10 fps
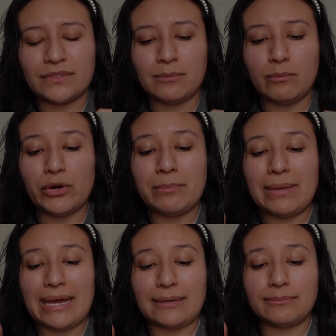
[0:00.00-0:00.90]

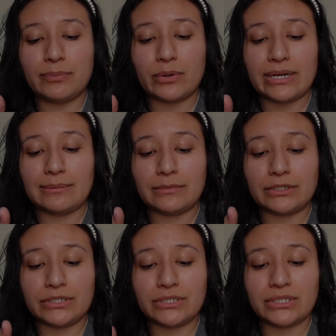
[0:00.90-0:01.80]
matte
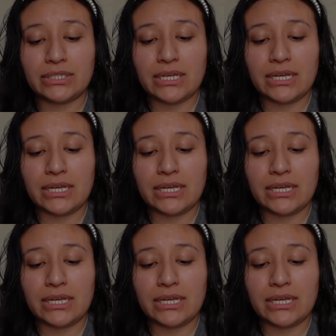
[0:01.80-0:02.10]
primers.